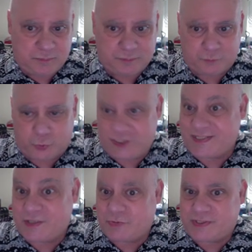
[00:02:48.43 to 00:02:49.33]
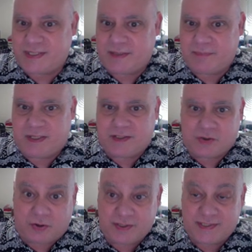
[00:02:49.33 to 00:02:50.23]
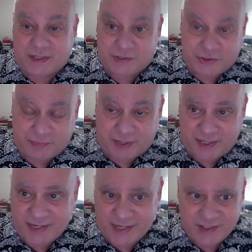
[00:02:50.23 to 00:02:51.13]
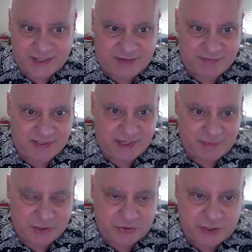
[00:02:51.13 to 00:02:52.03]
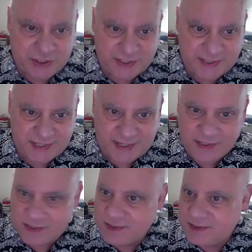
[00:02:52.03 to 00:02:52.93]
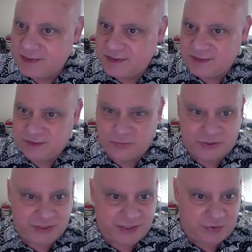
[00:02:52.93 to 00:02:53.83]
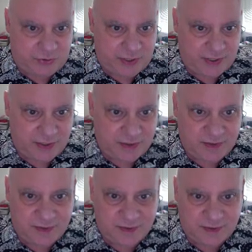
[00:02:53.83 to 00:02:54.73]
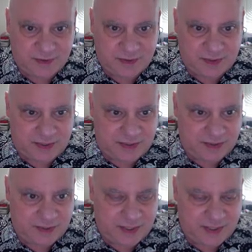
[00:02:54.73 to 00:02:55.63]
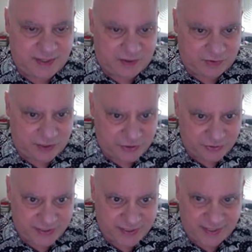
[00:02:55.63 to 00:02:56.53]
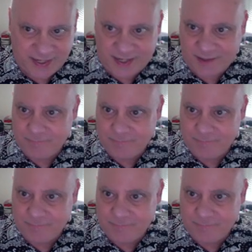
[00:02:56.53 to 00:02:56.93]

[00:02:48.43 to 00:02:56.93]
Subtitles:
which is interesting because all the cells in your body actually have the same instruction set, which is created and held on your DNA.